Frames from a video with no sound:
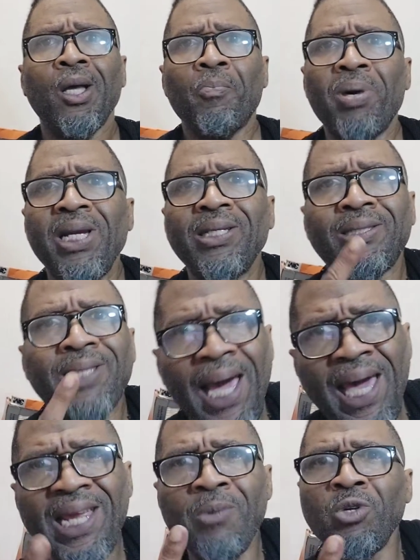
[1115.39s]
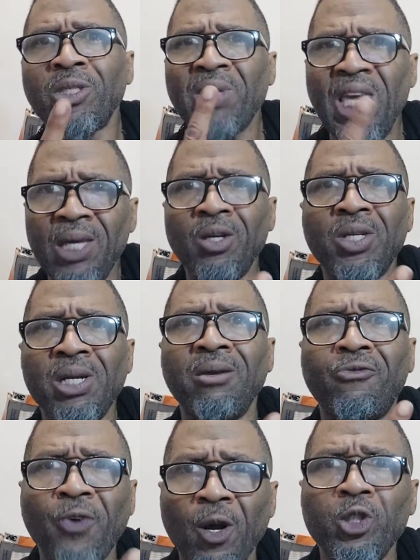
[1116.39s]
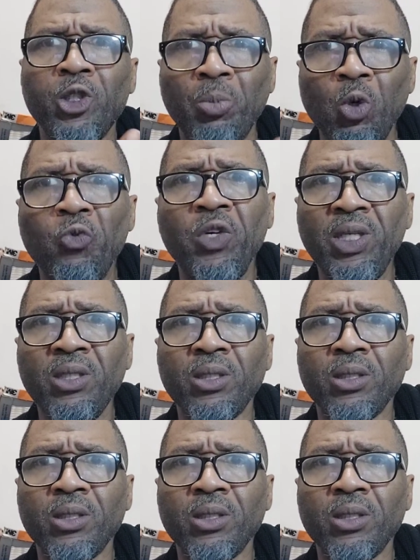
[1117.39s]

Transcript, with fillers: But his daddy was killed in the first movie,